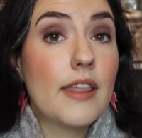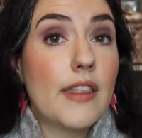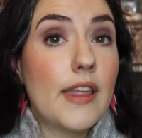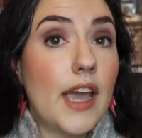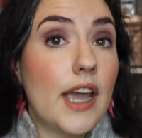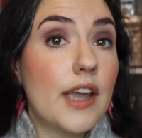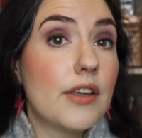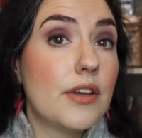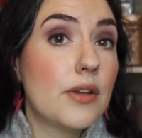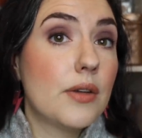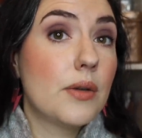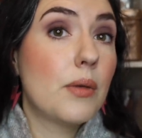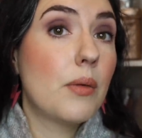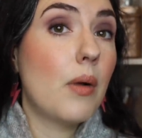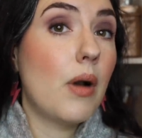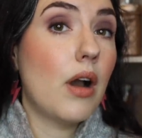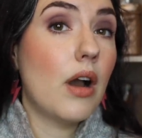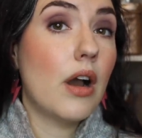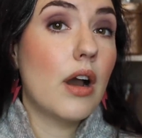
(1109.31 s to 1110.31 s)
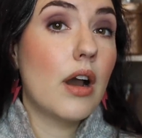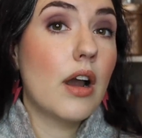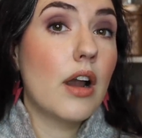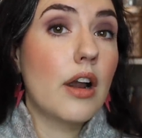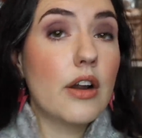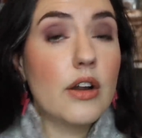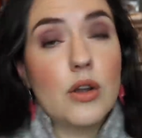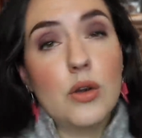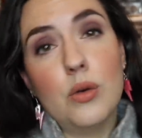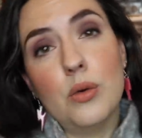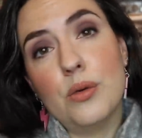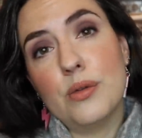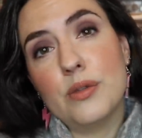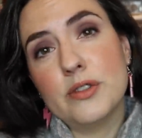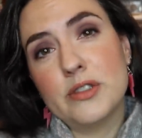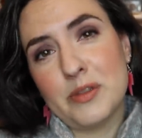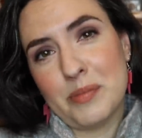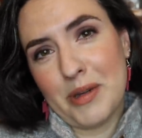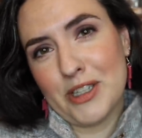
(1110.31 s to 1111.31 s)
that you are
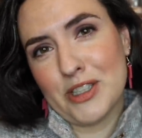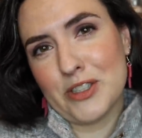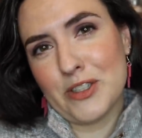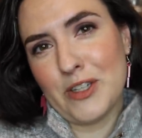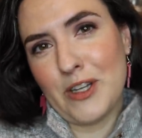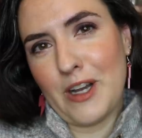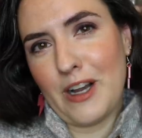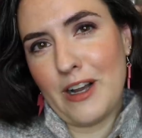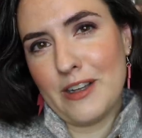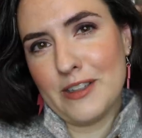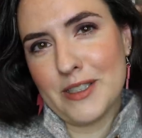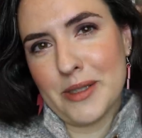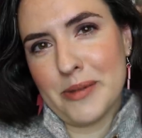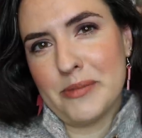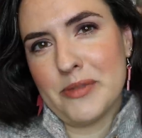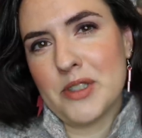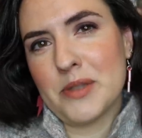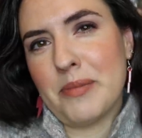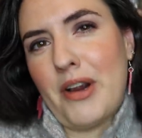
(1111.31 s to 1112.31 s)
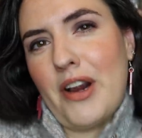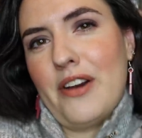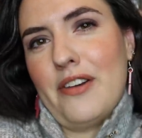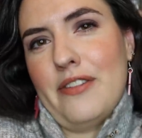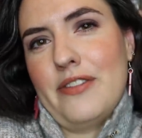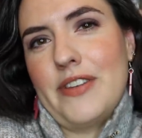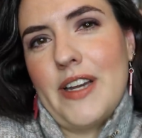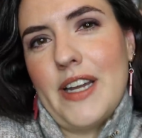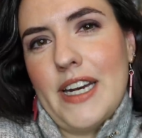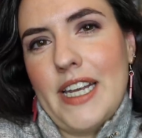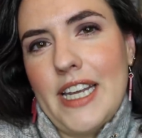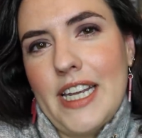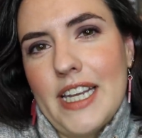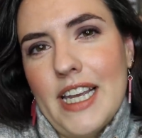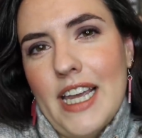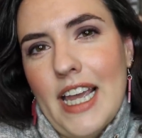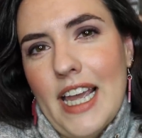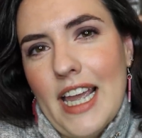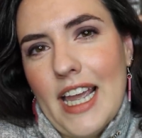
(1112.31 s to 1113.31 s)
cool, special, awesome, smart, funny,